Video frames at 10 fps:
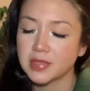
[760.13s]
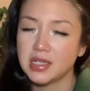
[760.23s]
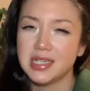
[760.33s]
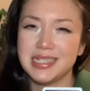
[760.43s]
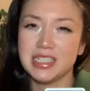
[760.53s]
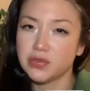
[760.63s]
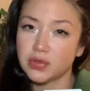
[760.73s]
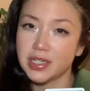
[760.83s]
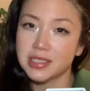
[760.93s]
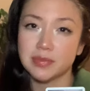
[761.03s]

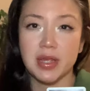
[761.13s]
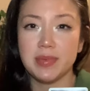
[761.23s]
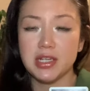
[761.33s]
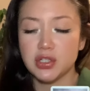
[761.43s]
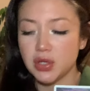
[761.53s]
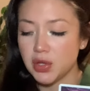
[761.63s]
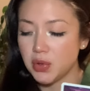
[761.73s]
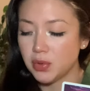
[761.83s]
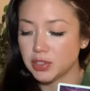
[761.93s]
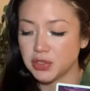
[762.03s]
indifferent maybe to
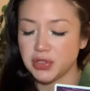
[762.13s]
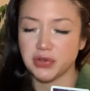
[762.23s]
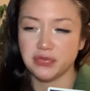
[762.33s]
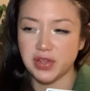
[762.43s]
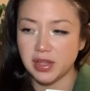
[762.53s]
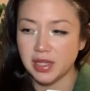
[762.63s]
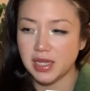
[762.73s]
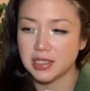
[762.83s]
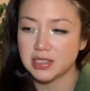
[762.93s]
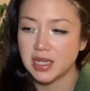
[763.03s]
you or to your
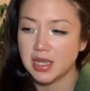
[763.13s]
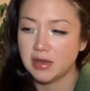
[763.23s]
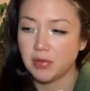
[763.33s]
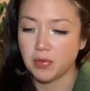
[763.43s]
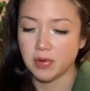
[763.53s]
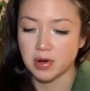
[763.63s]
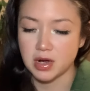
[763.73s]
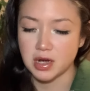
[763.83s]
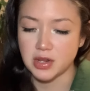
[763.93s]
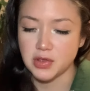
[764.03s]
feelings,
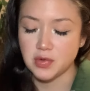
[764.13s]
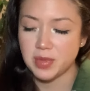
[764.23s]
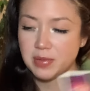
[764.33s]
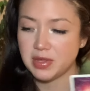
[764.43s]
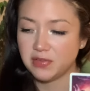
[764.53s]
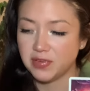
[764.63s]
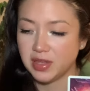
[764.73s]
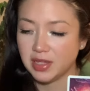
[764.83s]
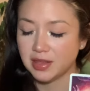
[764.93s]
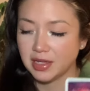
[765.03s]
or you may be
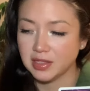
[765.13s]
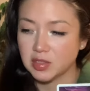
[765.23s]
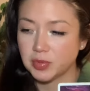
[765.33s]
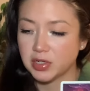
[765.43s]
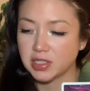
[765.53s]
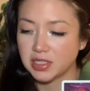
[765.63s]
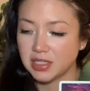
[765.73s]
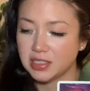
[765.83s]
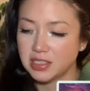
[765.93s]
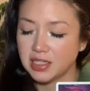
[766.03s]
feeling like this
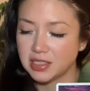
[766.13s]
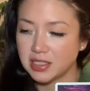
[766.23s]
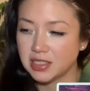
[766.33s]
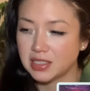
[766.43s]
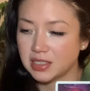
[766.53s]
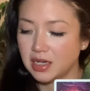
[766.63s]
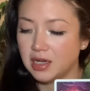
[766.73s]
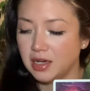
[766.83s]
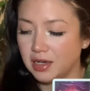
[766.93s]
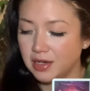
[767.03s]
person doesn't,
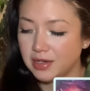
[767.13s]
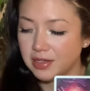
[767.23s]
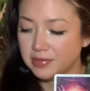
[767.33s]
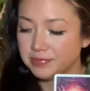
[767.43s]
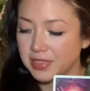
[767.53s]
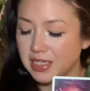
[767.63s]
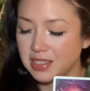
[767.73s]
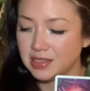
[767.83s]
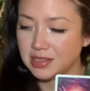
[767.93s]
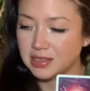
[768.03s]

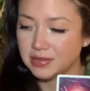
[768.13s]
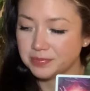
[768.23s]
is